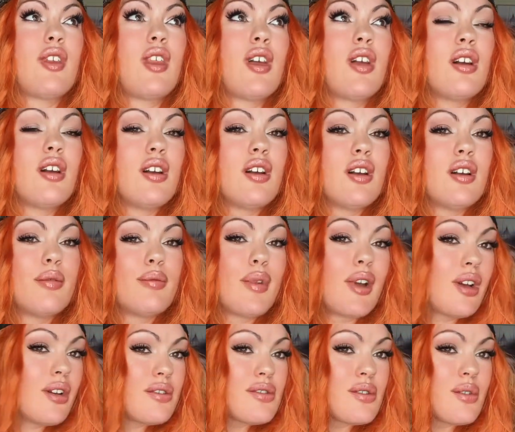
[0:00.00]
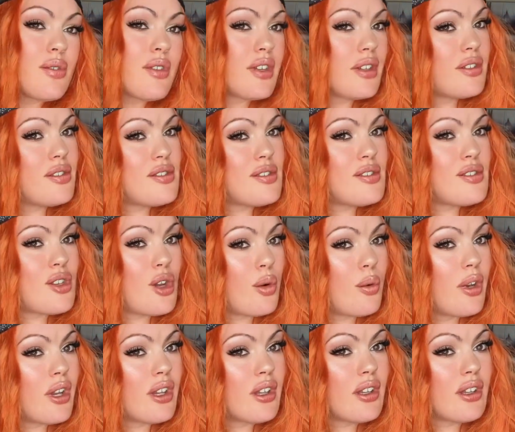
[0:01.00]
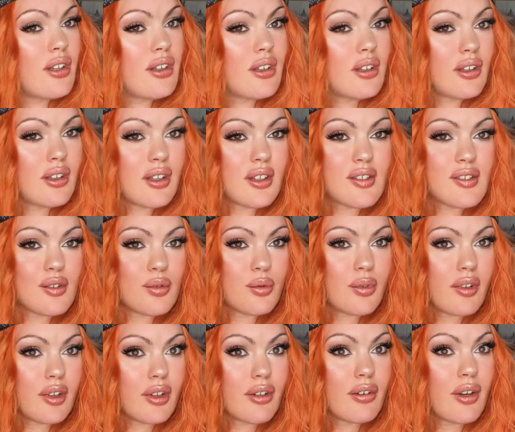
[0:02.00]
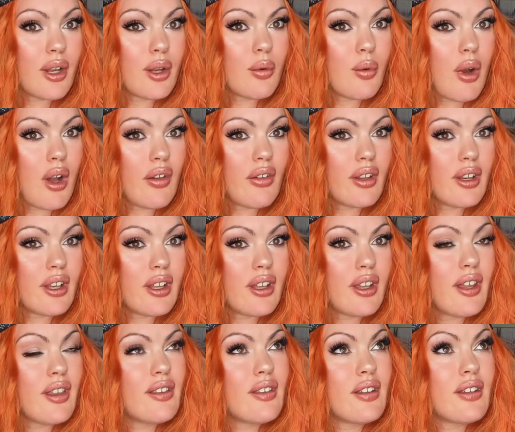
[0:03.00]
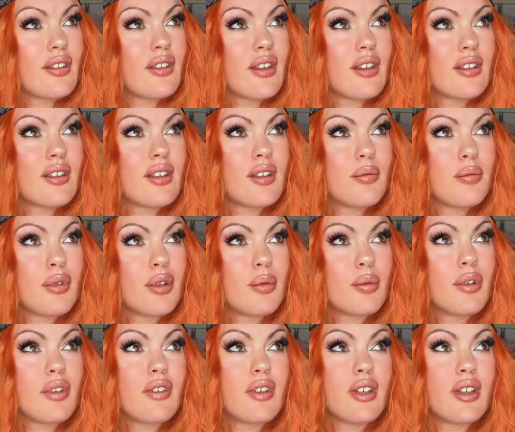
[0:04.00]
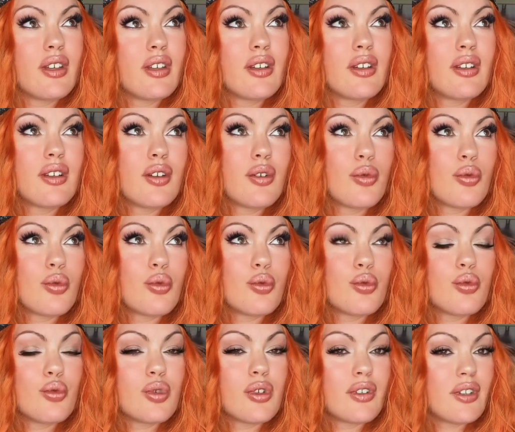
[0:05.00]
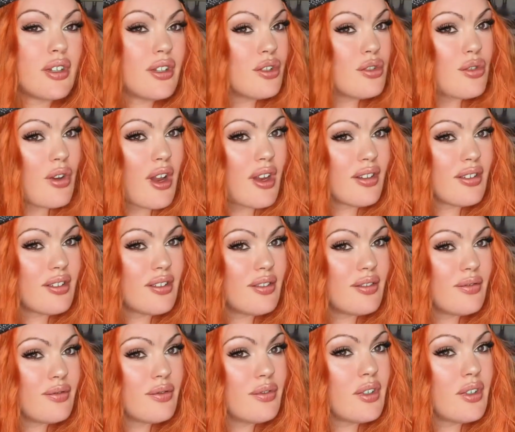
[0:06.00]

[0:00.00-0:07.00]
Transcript: I also think stoic is a really great quality. I think that can be really, really attractive.